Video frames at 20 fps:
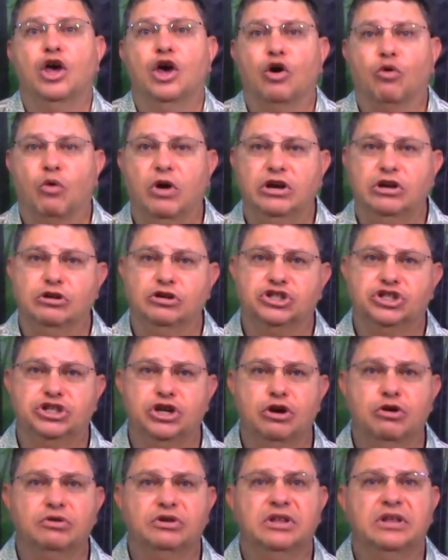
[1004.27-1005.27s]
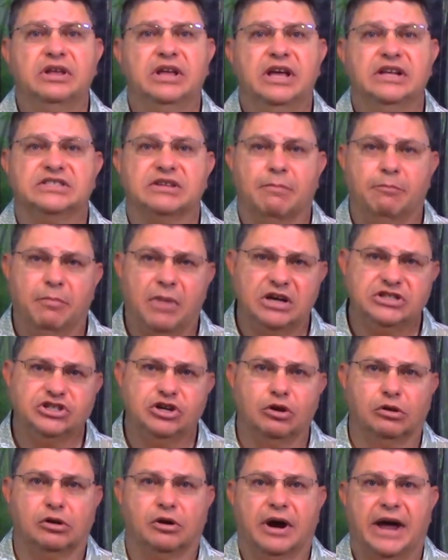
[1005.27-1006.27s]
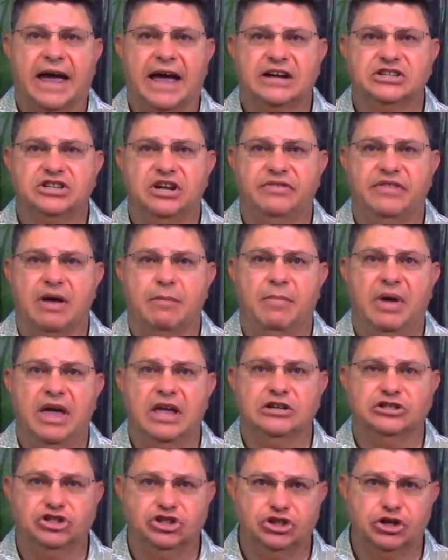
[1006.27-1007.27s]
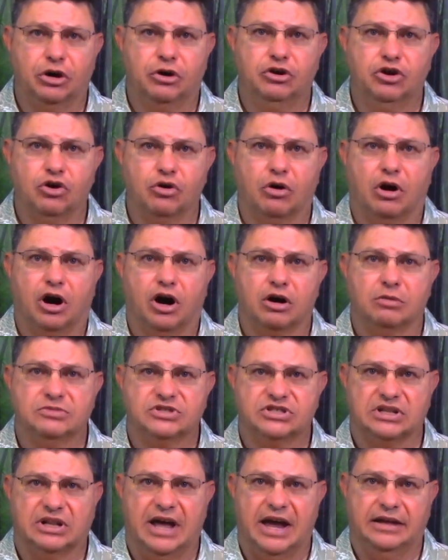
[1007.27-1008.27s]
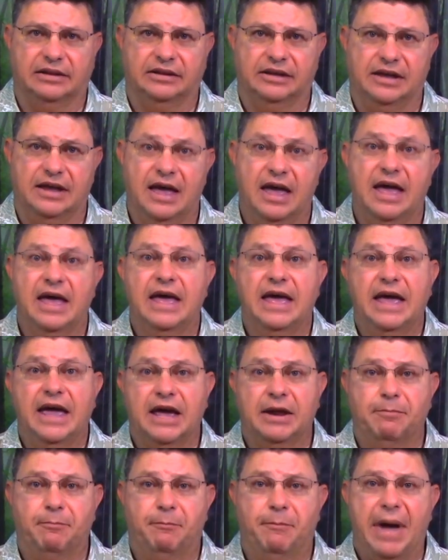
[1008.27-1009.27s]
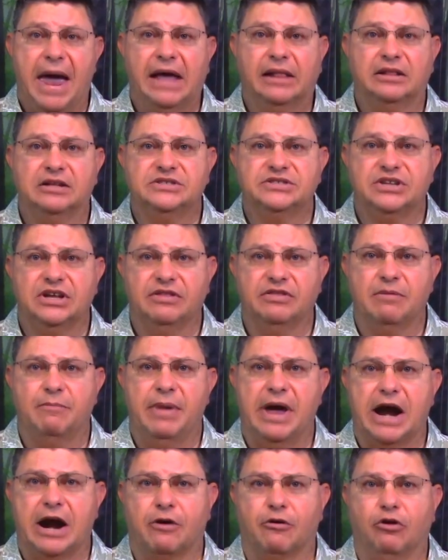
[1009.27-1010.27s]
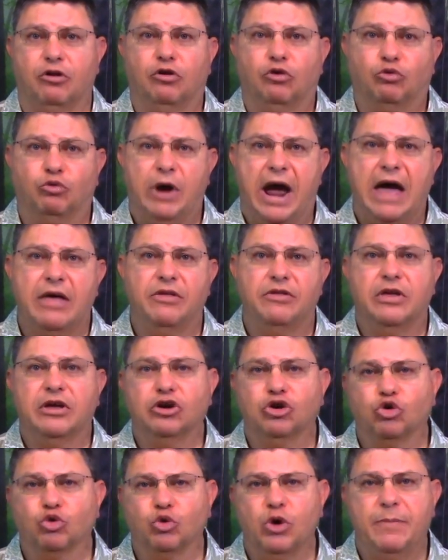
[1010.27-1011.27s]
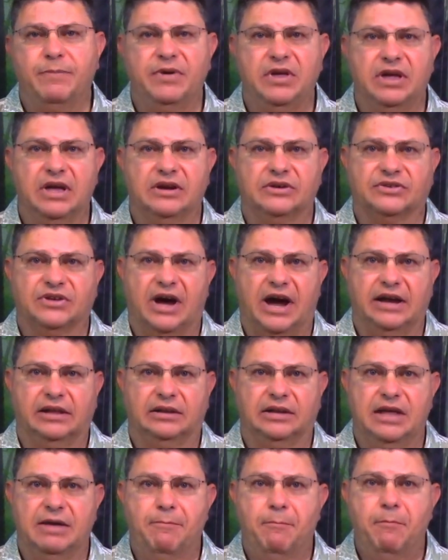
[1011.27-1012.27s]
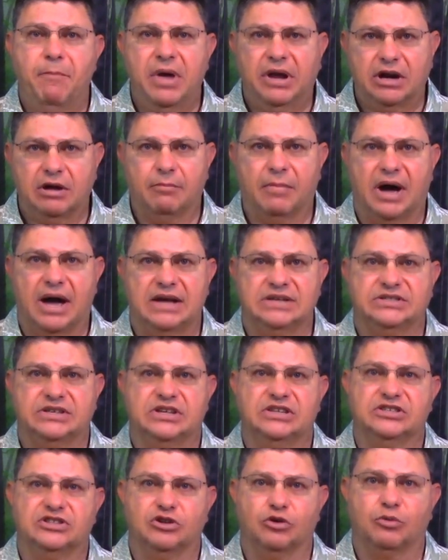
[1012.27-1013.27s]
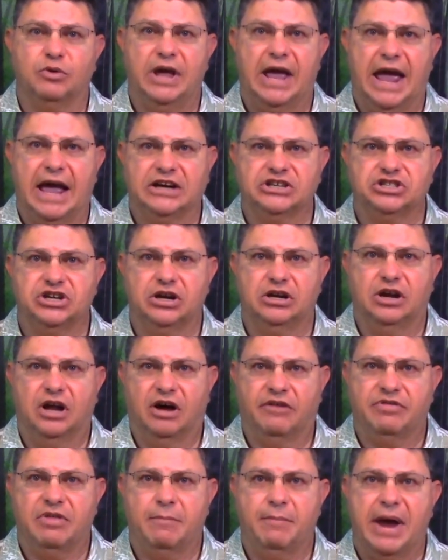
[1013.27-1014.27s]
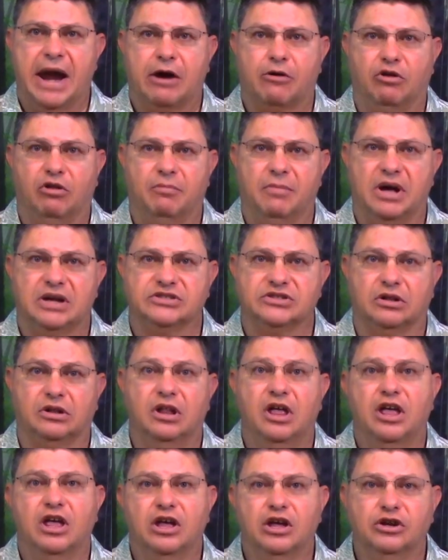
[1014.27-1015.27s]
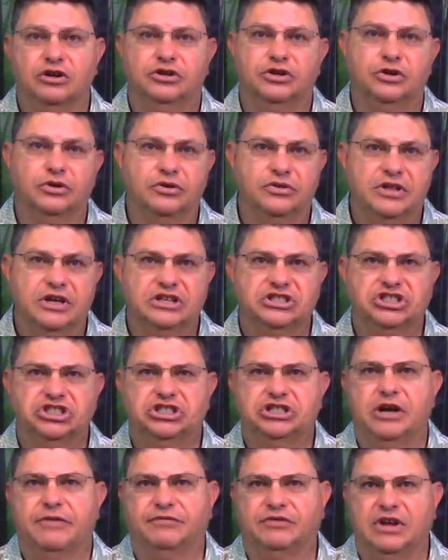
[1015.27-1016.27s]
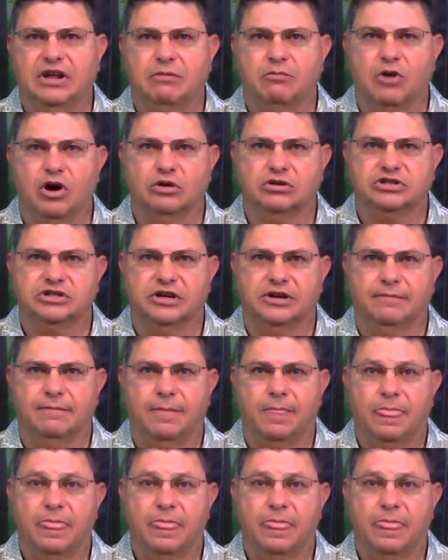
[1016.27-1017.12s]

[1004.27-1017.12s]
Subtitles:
When you shoot, it's a muscular action that may jerk your arm slightly, and balancing the barrel rather than gripping it tightly minimizes the reaction of the barrel muzzle to this shifting motion.